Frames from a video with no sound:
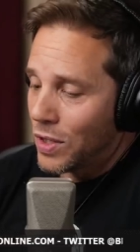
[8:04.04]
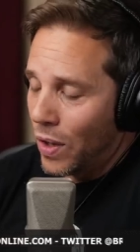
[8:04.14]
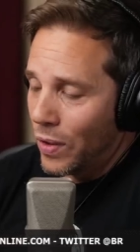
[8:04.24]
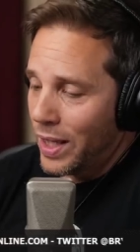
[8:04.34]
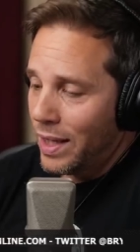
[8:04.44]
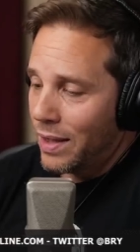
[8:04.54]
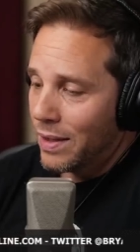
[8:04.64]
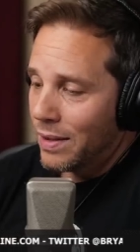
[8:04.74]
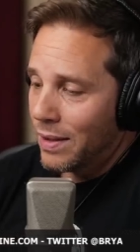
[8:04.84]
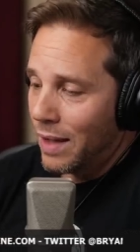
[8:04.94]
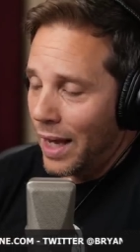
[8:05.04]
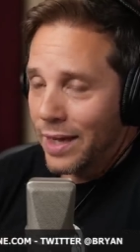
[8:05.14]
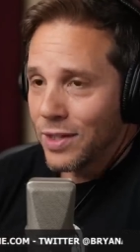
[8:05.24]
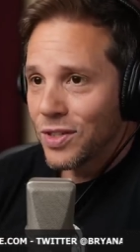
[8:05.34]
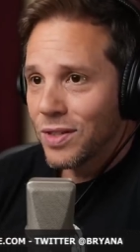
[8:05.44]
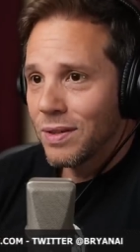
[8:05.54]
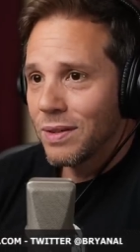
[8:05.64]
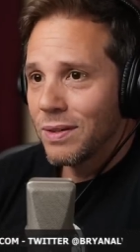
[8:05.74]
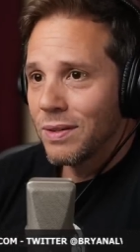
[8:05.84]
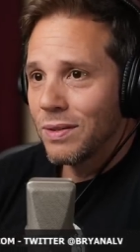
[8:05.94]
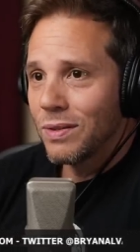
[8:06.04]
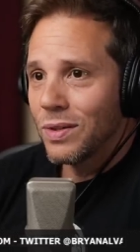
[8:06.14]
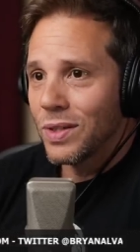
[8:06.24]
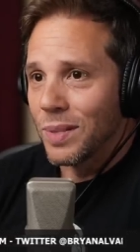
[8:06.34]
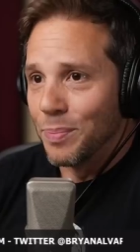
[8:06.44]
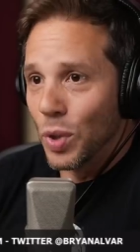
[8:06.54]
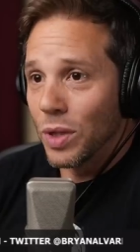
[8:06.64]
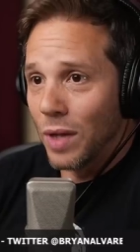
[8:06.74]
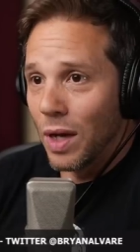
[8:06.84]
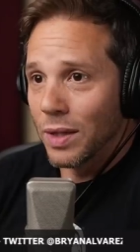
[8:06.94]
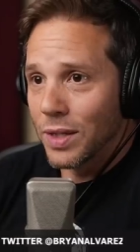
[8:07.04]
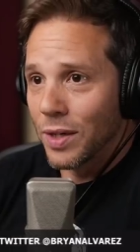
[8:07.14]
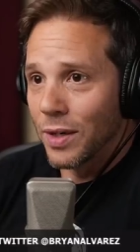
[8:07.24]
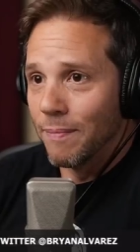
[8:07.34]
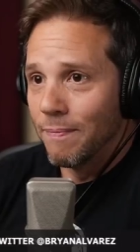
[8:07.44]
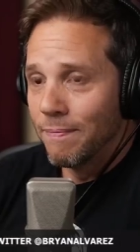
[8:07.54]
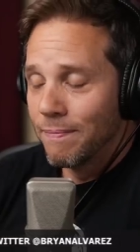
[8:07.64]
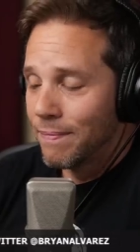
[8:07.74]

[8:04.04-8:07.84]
Tony likes to book long term.